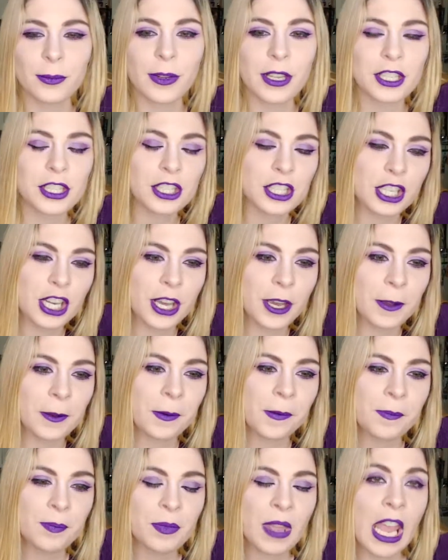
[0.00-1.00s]
which,
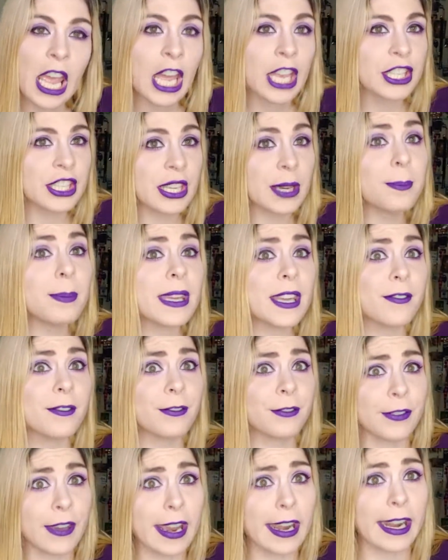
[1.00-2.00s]
to be
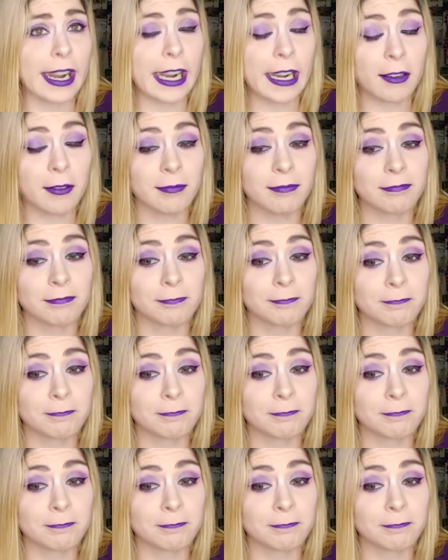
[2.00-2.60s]
fair,